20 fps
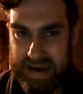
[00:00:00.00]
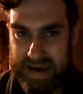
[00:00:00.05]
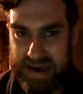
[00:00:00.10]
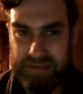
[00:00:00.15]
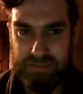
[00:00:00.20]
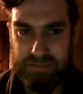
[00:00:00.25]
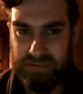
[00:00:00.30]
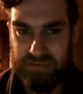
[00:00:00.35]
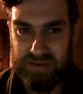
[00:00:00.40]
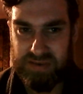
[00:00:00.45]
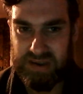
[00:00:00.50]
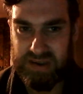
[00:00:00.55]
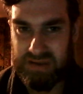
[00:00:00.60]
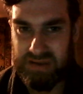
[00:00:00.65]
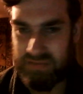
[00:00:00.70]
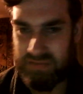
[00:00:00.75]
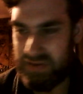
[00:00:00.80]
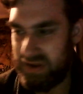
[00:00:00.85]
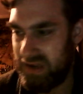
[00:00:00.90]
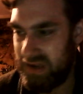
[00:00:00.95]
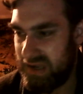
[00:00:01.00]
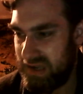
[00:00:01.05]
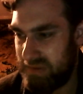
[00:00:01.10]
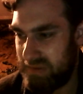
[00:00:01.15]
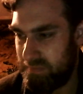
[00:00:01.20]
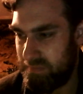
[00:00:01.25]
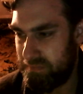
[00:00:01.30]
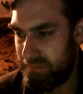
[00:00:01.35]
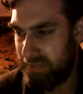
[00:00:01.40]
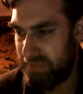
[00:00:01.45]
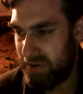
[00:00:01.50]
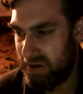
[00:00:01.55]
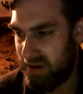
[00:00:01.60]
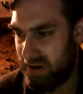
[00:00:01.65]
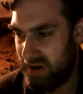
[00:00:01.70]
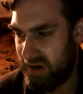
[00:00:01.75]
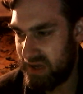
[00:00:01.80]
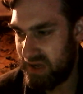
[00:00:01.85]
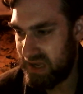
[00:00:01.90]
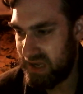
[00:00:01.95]
Apple TV
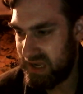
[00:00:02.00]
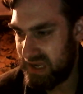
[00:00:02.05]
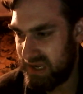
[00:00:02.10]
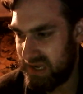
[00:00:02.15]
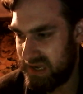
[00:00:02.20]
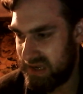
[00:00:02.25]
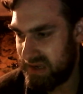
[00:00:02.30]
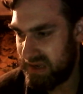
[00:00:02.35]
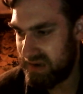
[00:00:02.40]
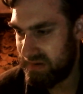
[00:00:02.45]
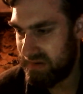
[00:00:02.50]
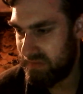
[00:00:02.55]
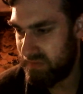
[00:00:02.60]
by,